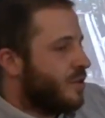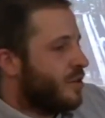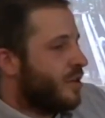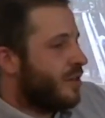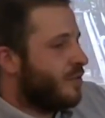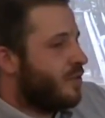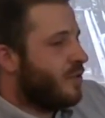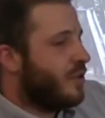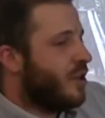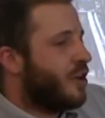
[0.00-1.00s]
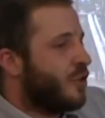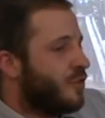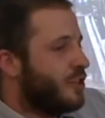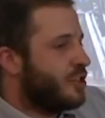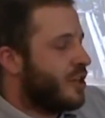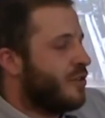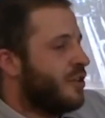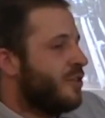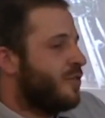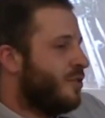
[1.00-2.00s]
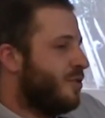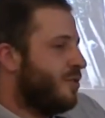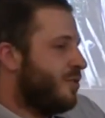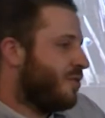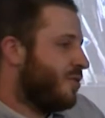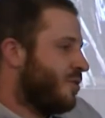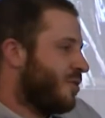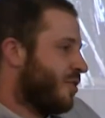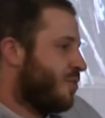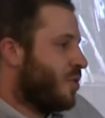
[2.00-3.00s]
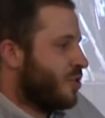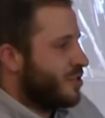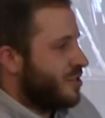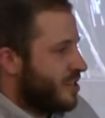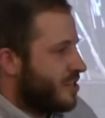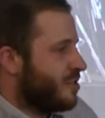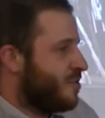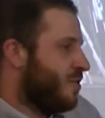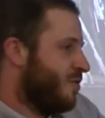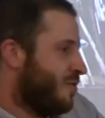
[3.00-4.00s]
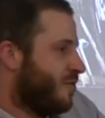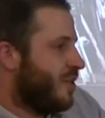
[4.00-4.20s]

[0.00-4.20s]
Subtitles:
kind of learn off each other, and if you kind of push the system of